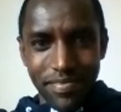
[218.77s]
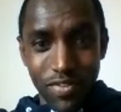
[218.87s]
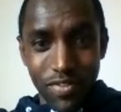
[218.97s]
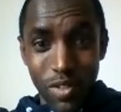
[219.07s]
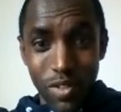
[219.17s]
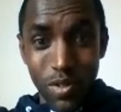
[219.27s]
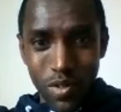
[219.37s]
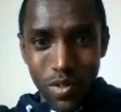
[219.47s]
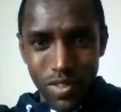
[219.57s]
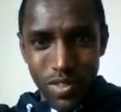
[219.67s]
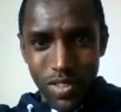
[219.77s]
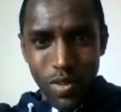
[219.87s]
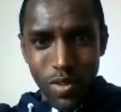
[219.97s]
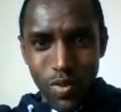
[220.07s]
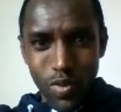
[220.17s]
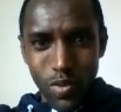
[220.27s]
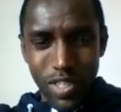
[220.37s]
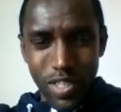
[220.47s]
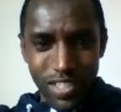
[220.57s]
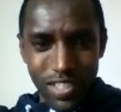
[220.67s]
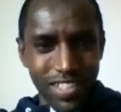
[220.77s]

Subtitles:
for you to take wudu with it.